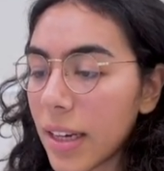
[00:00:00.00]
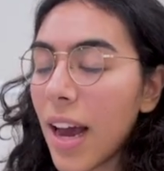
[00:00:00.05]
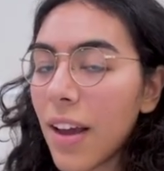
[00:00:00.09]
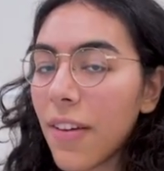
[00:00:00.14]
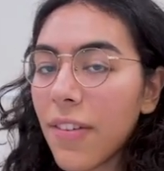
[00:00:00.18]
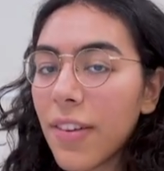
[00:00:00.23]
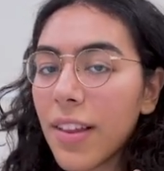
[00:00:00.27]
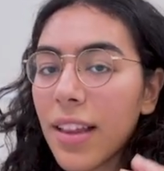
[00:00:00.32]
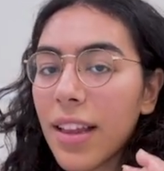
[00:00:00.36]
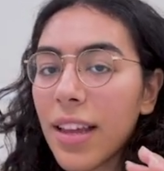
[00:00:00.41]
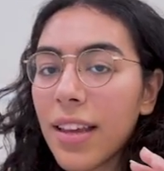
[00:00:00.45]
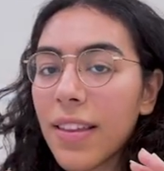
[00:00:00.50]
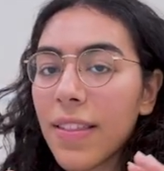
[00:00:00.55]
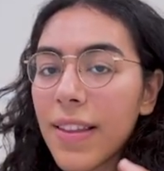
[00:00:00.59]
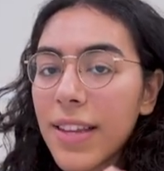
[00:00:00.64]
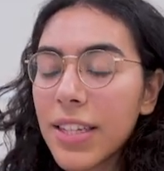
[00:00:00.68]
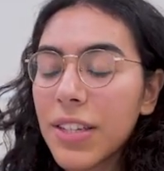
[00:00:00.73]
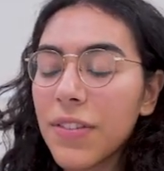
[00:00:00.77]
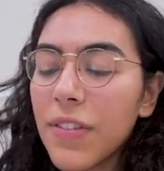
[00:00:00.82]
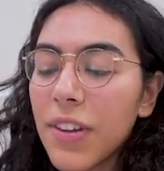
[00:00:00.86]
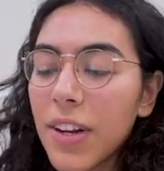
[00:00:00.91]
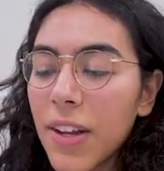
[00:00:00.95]
I feel like
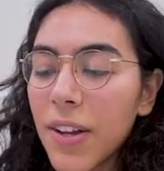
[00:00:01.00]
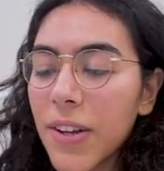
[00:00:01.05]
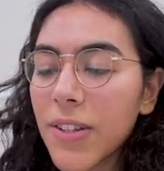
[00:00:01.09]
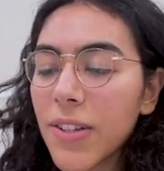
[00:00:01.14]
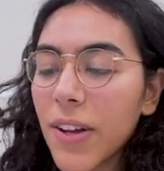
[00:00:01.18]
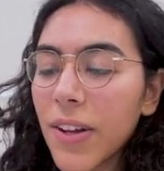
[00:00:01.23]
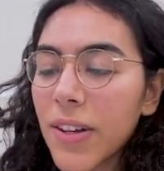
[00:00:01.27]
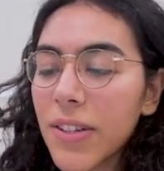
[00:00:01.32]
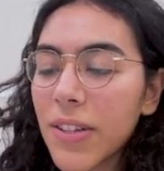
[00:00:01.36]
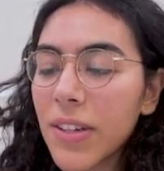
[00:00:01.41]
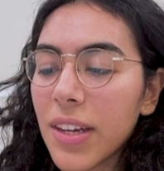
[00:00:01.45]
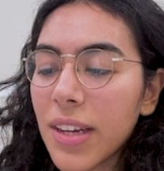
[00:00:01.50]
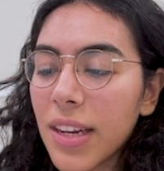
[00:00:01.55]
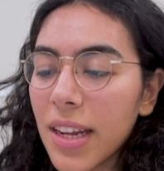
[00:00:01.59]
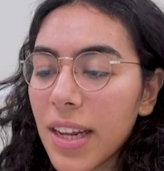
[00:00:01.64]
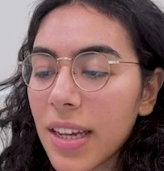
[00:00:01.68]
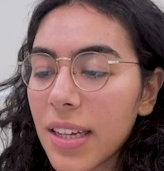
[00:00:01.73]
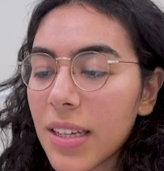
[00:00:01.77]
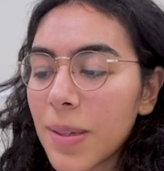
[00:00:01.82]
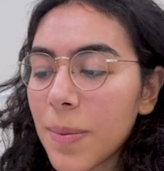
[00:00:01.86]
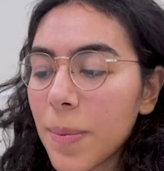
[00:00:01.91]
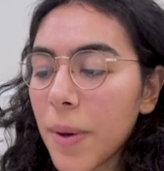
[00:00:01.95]
this video is also going to
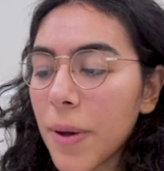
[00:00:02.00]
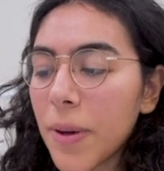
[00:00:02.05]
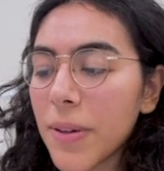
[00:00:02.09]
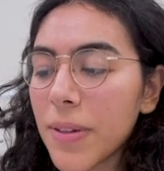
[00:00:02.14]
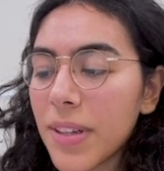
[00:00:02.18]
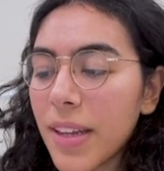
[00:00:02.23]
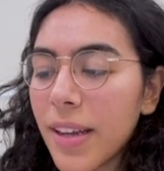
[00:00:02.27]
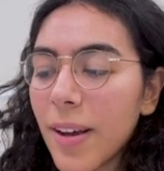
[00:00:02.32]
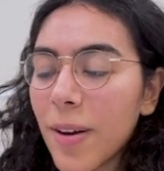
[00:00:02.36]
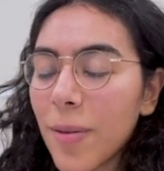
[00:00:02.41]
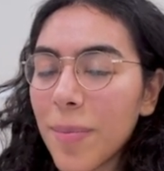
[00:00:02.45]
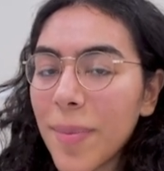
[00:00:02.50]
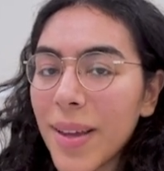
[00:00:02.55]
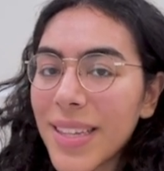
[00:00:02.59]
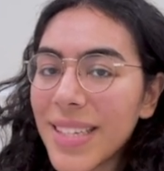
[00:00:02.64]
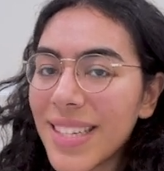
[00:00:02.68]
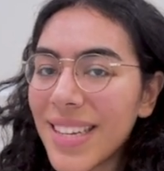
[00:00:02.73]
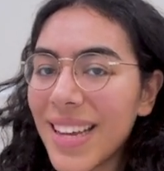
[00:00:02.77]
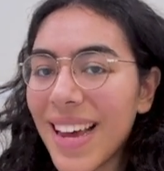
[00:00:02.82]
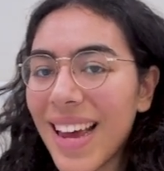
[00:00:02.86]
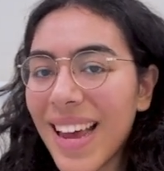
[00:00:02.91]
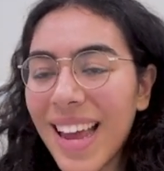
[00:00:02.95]
expose how
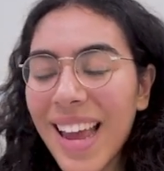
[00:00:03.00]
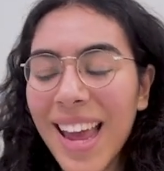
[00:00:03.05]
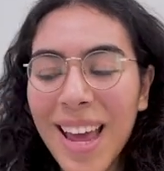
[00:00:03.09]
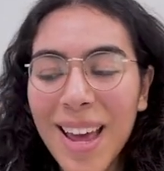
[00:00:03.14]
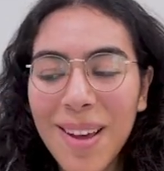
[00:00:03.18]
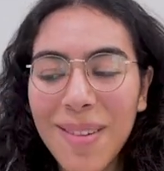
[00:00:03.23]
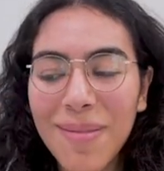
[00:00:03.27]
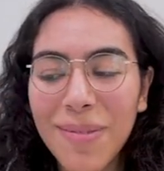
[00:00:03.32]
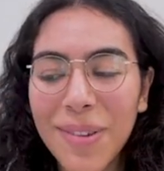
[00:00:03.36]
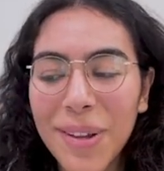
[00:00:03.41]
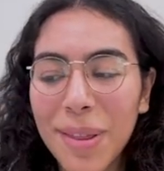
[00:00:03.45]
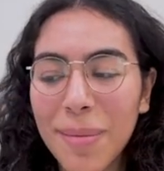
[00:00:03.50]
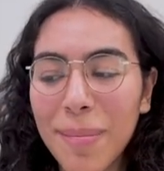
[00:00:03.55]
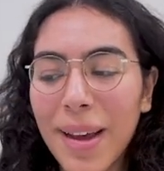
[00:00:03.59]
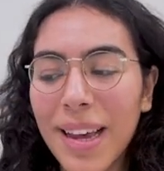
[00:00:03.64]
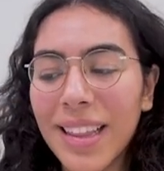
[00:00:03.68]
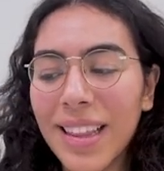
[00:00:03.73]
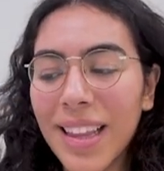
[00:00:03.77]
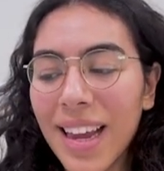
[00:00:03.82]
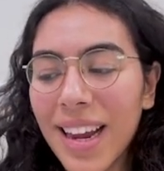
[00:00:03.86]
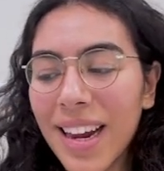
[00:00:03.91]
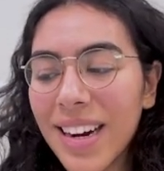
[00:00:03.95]
messy I am with my
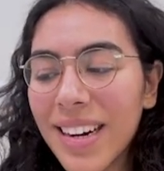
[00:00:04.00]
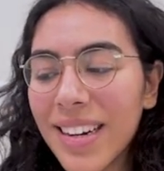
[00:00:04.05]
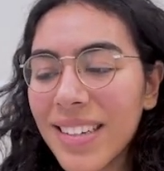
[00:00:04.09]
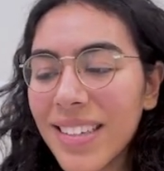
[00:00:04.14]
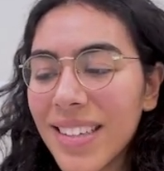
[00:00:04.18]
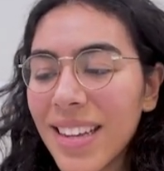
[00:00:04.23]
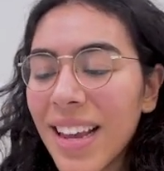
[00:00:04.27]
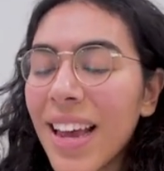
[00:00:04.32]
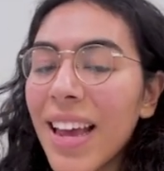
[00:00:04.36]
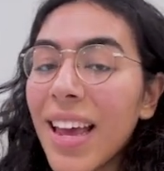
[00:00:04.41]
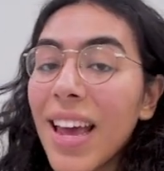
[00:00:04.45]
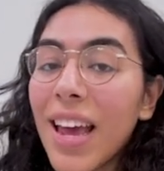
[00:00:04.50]
layers.